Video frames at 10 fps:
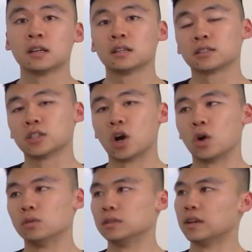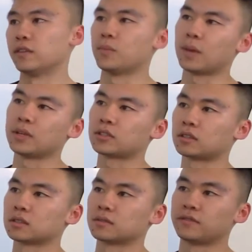So if a baby
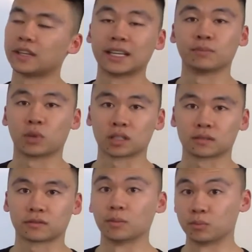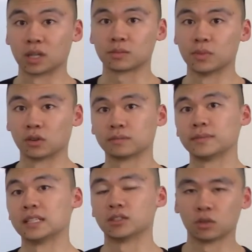starts feeding breast from breast milk
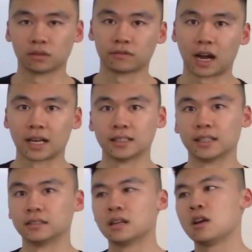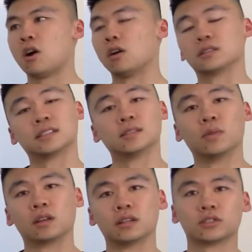and is doing fine and then all of a sudden the
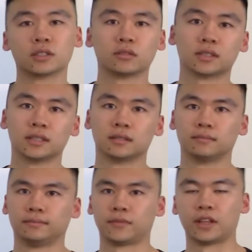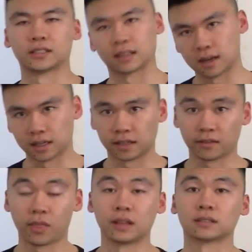mother introduces things like honey,
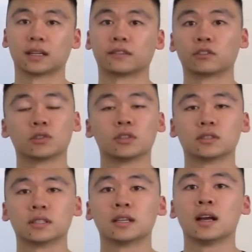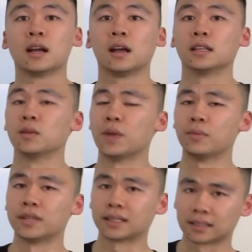things like fruit juices, and then the
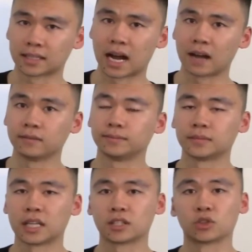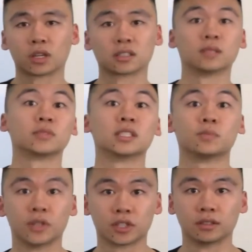baby takes a dive, that should trigger some
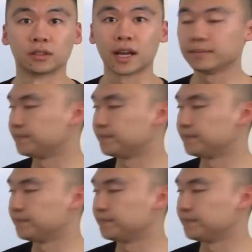suspicion, okay?